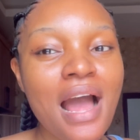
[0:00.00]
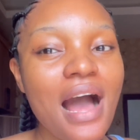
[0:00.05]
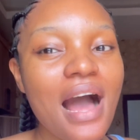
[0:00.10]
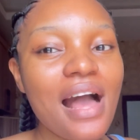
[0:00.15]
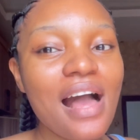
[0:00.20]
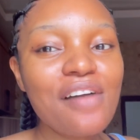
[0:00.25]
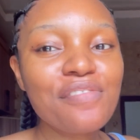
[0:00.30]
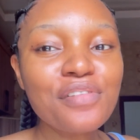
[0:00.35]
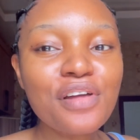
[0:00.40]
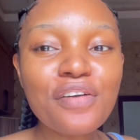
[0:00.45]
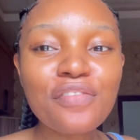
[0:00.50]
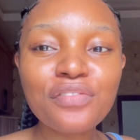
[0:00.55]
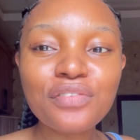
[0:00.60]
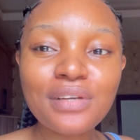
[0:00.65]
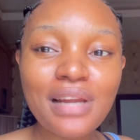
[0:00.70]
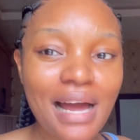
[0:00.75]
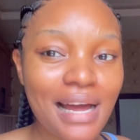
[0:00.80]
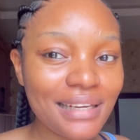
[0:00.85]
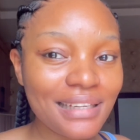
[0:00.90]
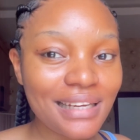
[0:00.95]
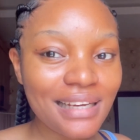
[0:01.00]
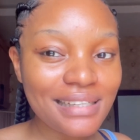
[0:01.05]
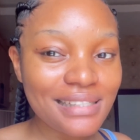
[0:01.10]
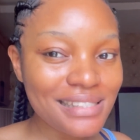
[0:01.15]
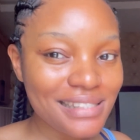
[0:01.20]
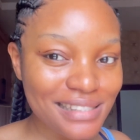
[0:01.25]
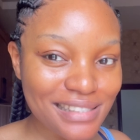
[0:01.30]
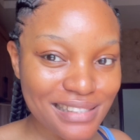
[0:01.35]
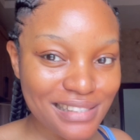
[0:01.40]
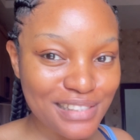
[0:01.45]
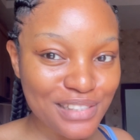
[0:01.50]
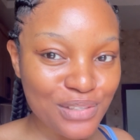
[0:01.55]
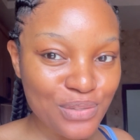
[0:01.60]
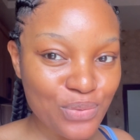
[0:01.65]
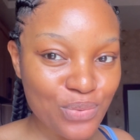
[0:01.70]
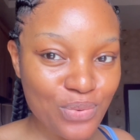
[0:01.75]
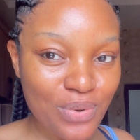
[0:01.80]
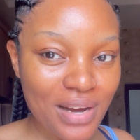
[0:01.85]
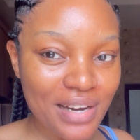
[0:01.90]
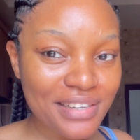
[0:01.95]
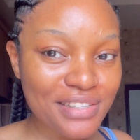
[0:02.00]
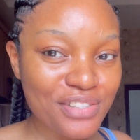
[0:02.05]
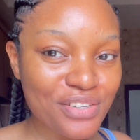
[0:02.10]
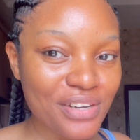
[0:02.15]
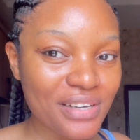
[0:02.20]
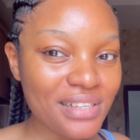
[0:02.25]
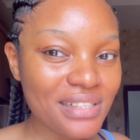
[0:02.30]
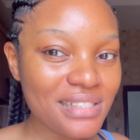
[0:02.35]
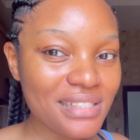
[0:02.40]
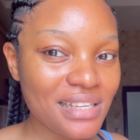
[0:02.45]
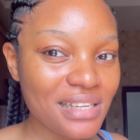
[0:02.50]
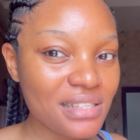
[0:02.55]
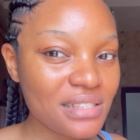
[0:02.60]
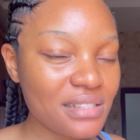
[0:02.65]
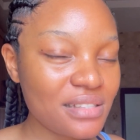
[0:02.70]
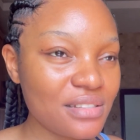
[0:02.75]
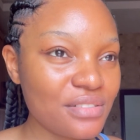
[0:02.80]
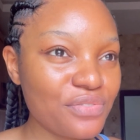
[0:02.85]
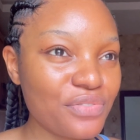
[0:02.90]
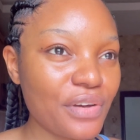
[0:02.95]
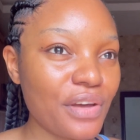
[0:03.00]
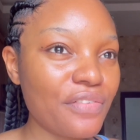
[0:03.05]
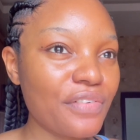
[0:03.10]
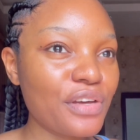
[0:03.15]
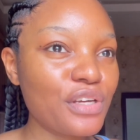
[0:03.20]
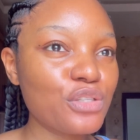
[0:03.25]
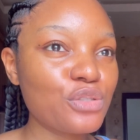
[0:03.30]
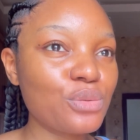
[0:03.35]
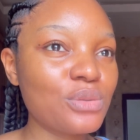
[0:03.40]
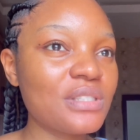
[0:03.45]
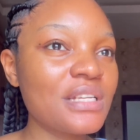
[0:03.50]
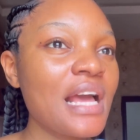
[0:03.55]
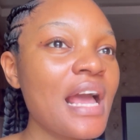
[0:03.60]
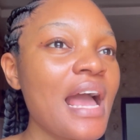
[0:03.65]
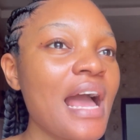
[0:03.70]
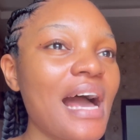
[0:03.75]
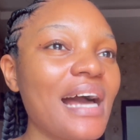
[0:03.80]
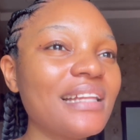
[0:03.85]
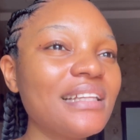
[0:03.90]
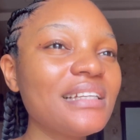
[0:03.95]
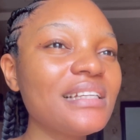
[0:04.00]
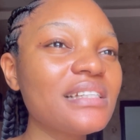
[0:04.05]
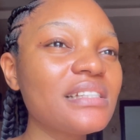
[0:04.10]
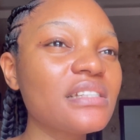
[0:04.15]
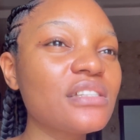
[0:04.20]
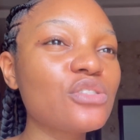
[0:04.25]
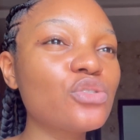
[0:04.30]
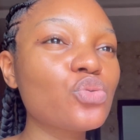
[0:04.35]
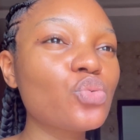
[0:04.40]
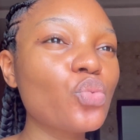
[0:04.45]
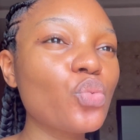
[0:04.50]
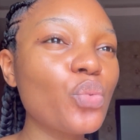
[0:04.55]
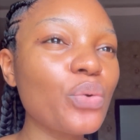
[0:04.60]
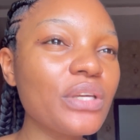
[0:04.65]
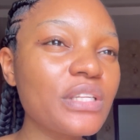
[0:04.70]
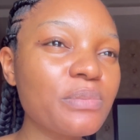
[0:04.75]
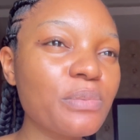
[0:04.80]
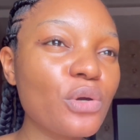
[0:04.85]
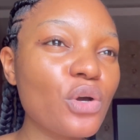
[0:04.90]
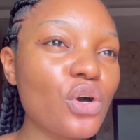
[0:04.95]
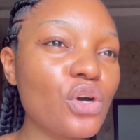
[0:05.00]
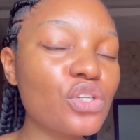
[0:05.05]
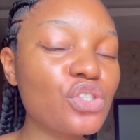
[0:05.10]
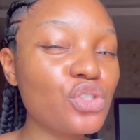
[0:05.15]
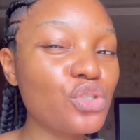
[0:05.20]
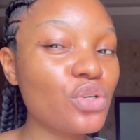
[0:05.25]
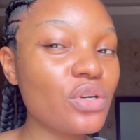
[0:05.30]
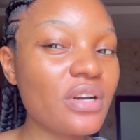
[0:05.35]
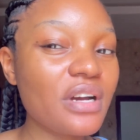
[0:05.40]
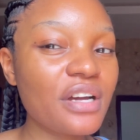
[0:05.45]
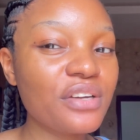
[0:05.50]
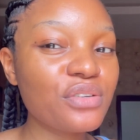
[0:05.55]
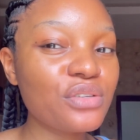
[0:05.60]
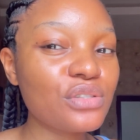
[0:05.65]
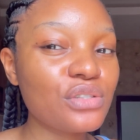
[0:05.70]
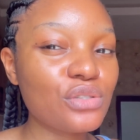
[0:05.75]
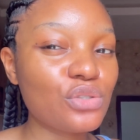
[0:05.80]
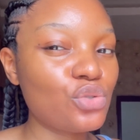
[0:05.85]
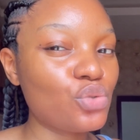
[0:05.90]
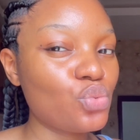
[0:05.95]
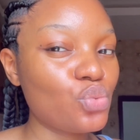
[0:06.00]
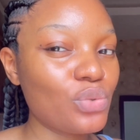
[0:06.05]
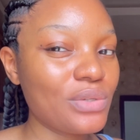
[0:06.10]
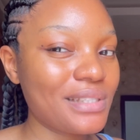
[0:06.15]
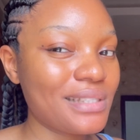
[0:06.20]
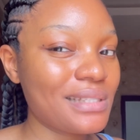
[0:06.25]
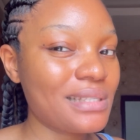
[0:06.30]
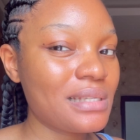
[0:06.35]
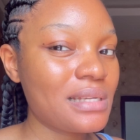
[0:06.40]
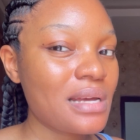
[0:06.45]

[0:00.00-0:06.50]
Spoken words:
I have not even added seasoning, no, and it's already tasting very, very sweet. I think it's sweet because, you know, granules is sweet.